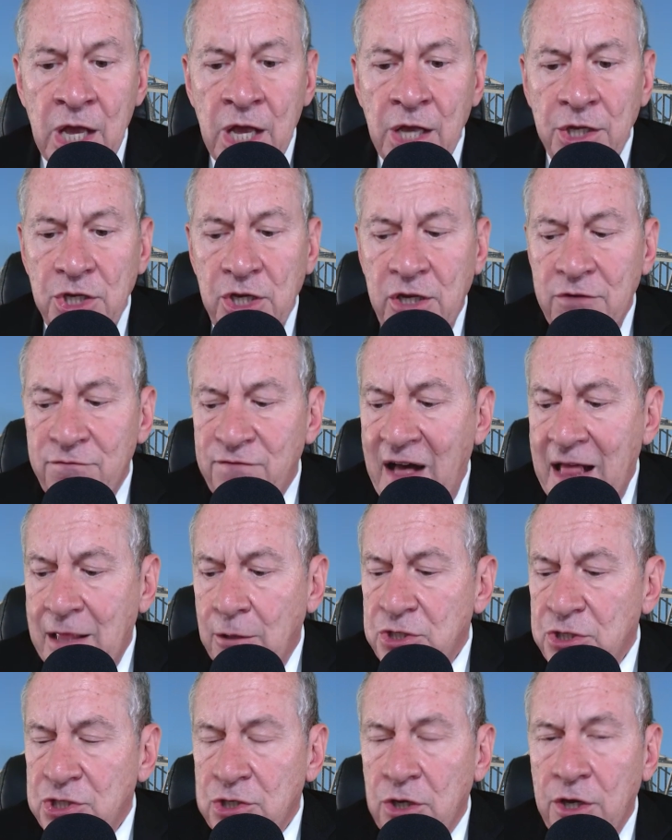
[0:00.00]
You can follow
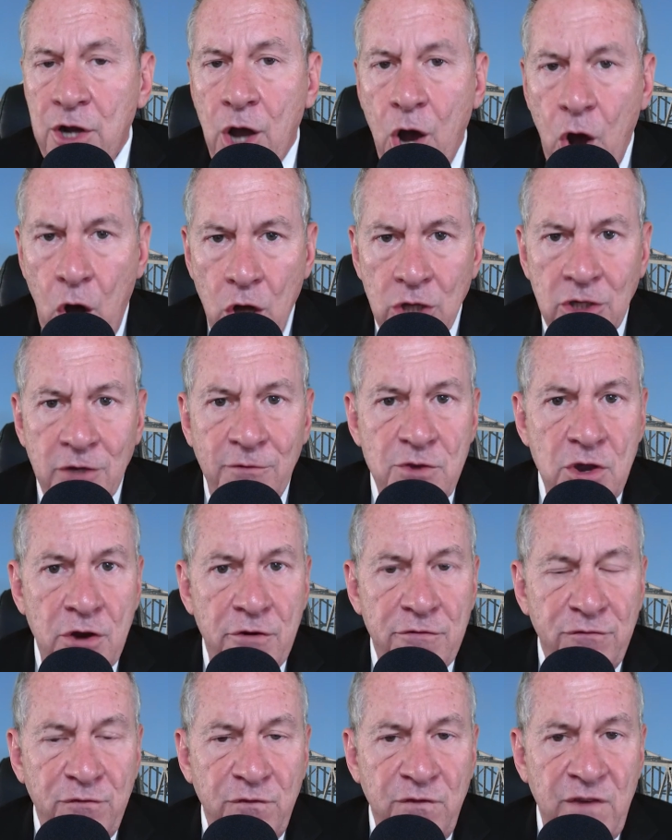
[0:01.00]
us on all of your
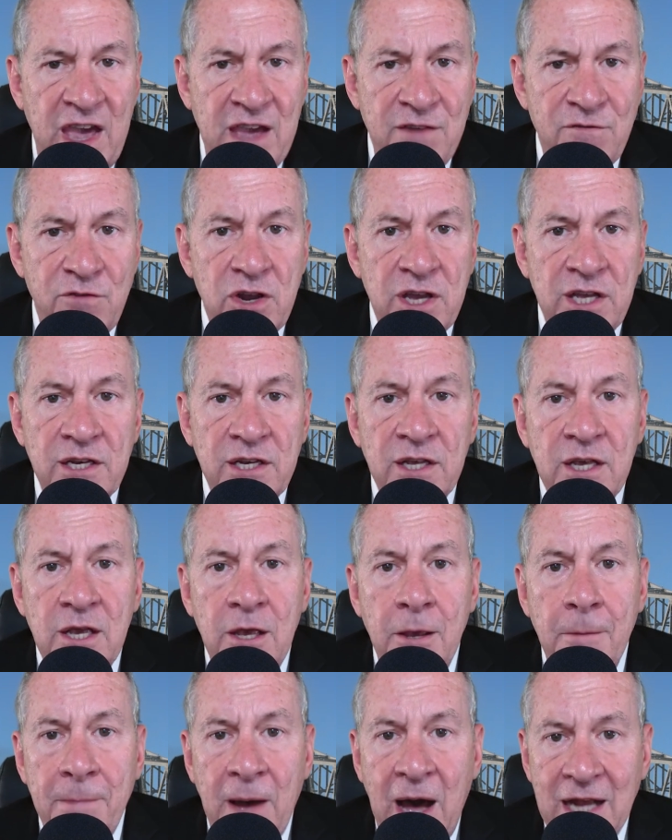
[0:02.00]
favorite
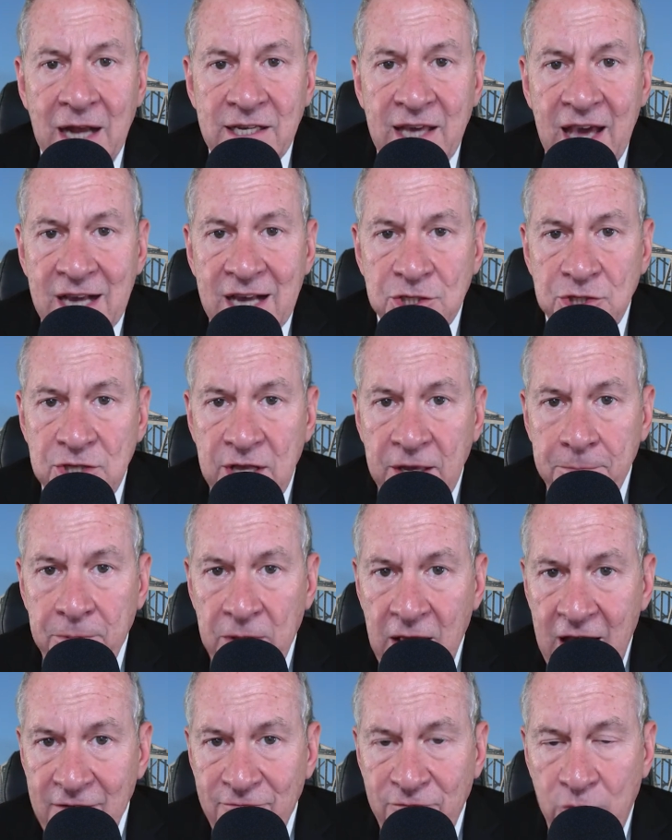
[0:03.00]
podcasting
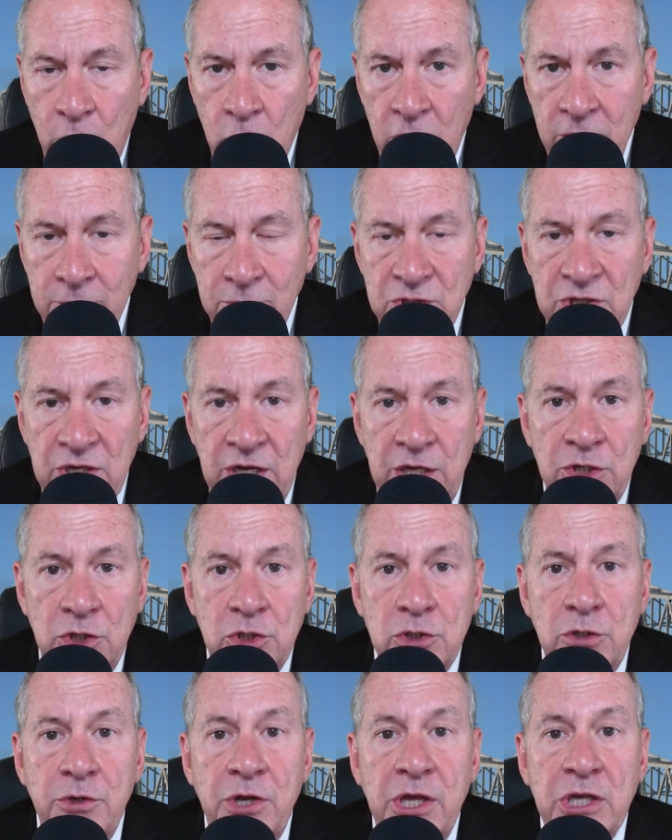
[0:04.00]
platforms,
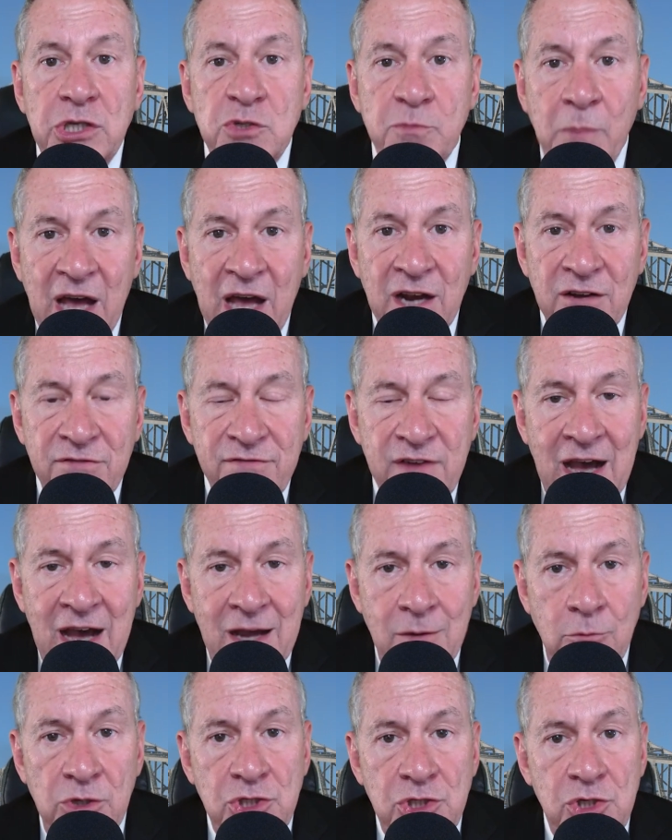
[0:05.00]
including Spotify,
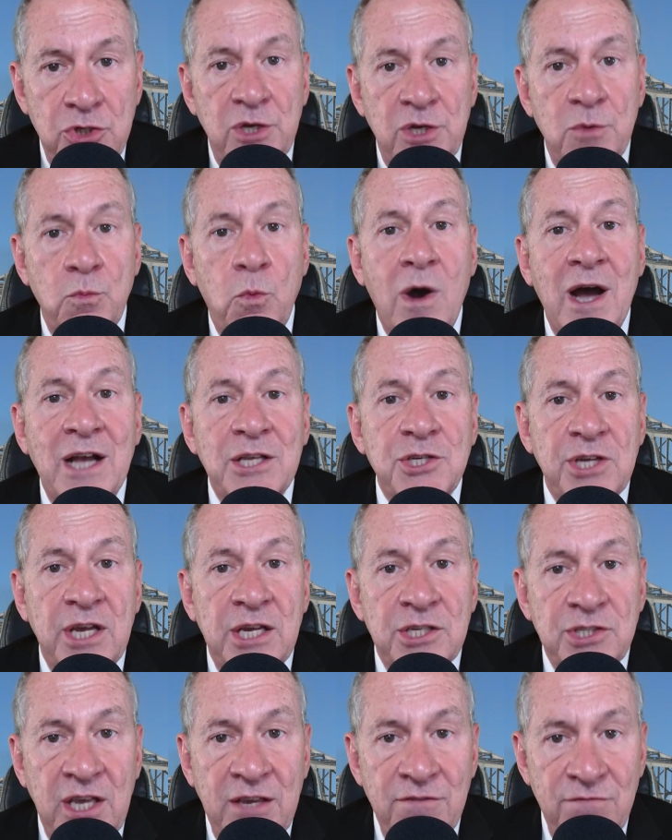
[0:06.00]
which you can watch
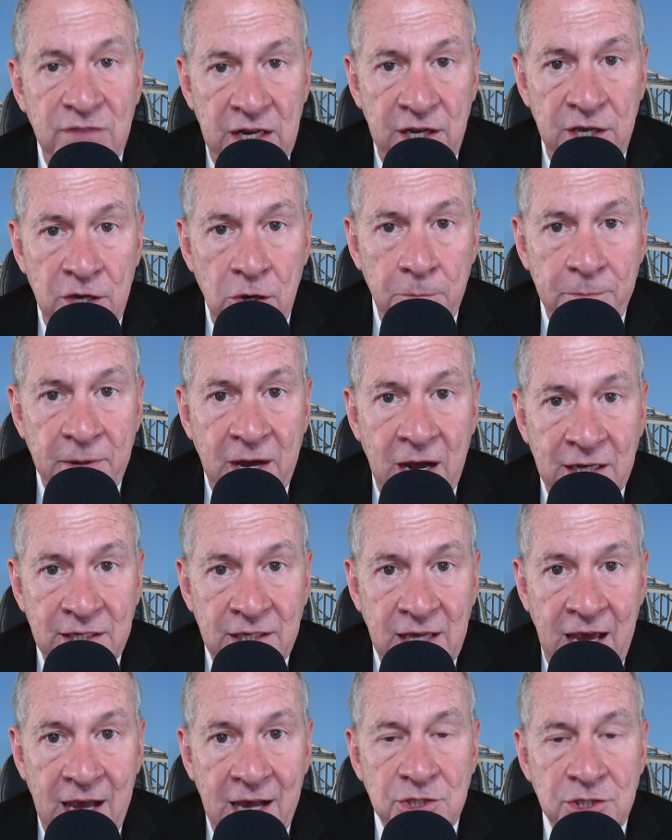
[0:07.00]
as a video
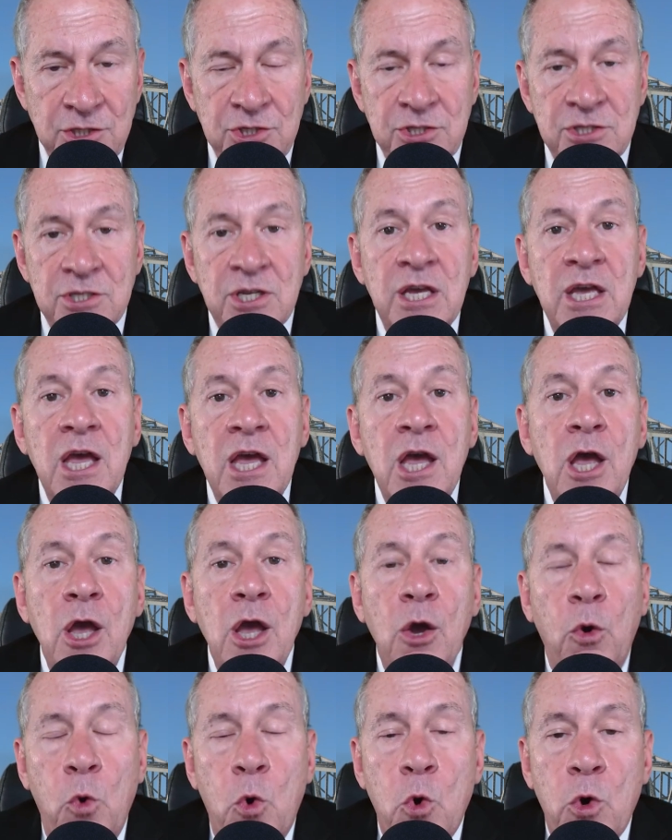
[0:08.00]
podcast.
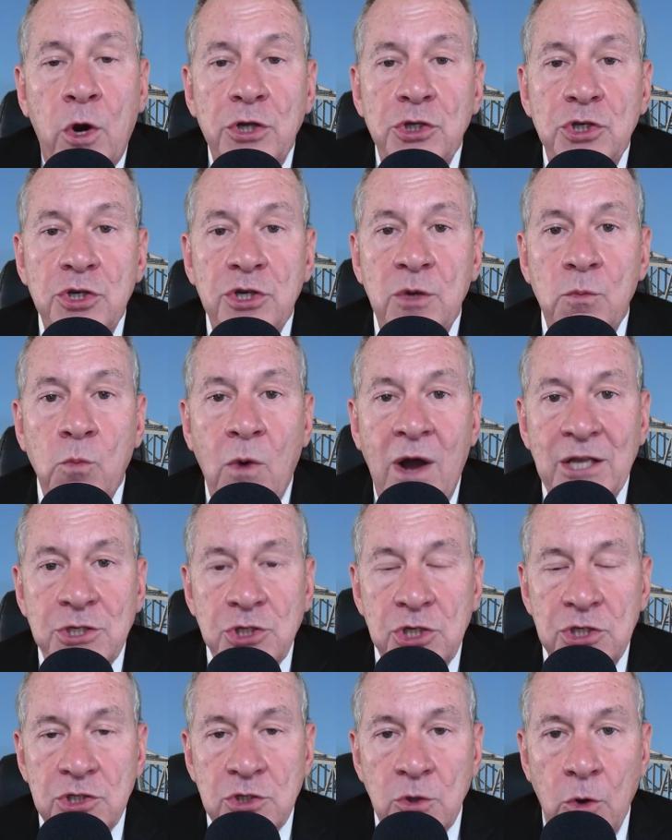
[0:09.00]
Or you can watch
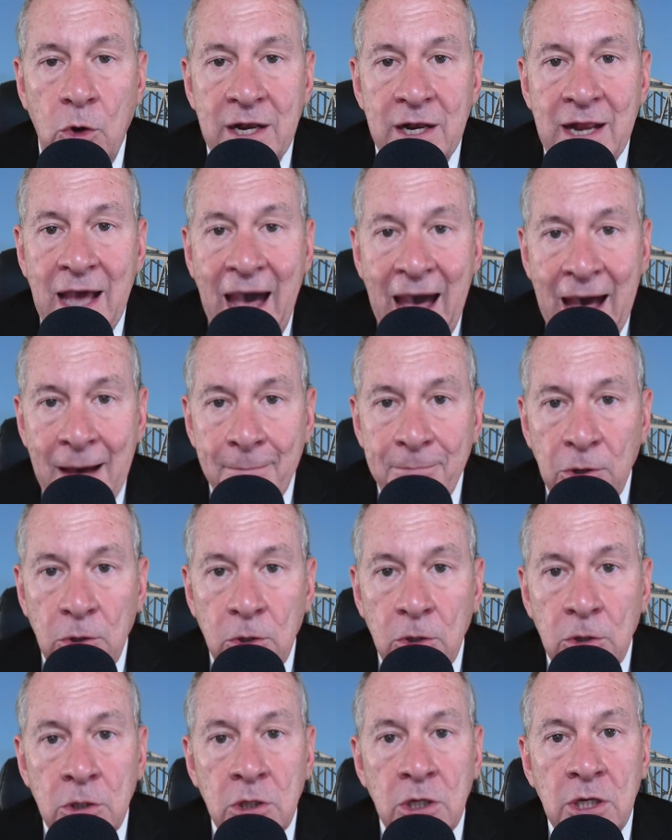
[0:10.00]
us on
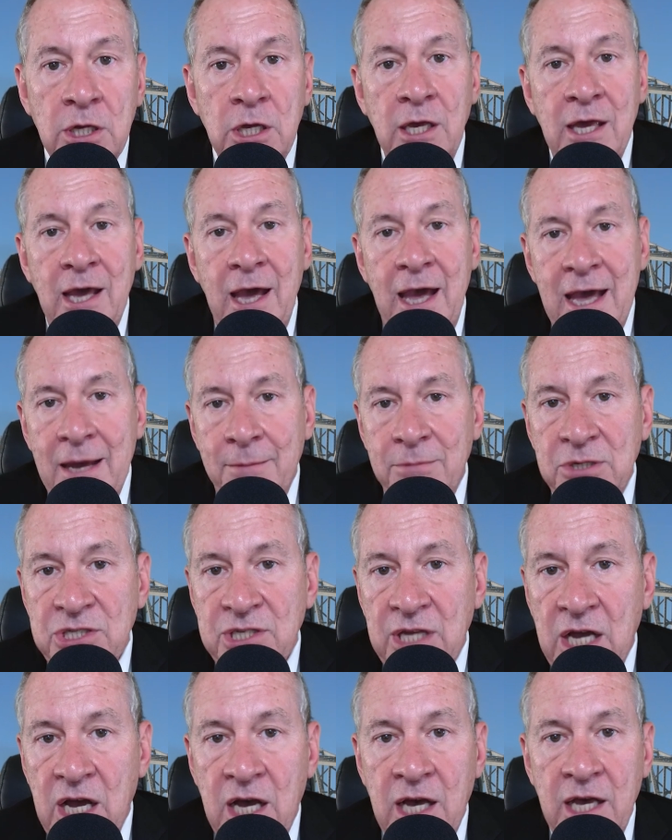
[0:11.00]
Apple,
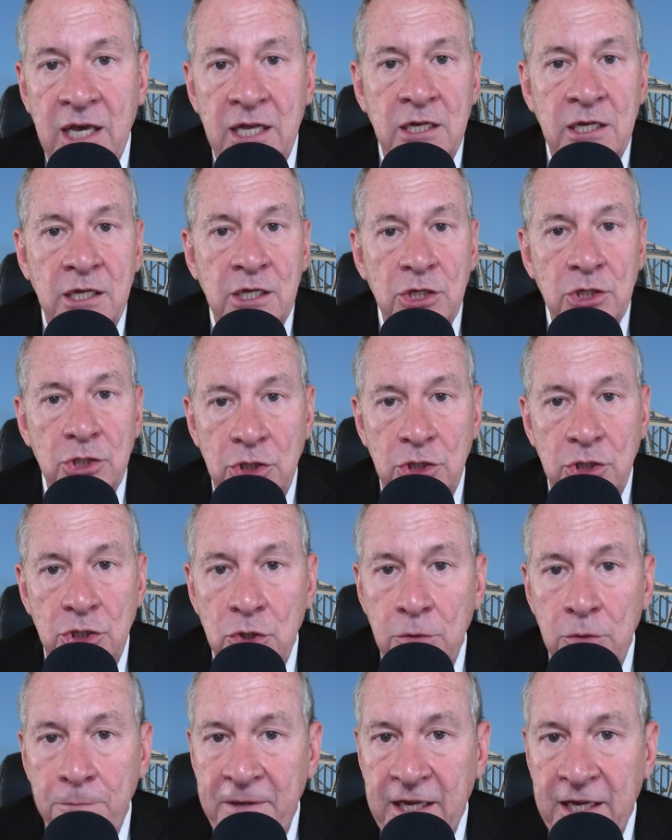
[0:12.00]
Amazon,
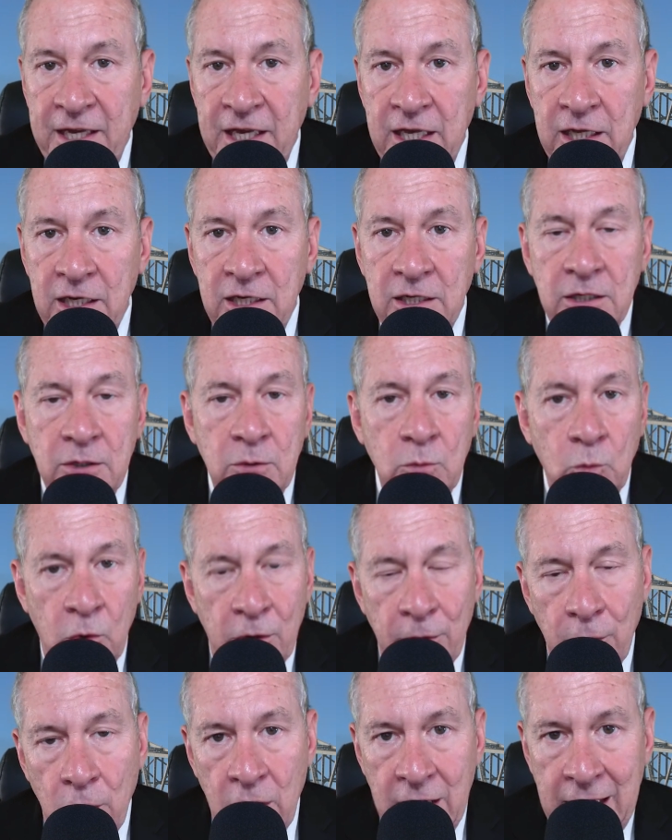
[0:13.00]
you pick it,
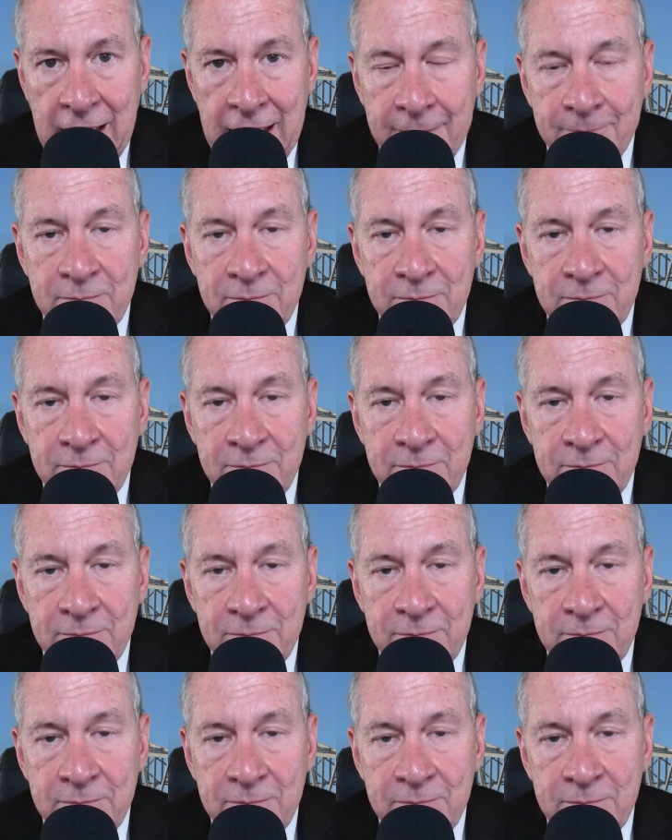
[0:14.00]
we're on it.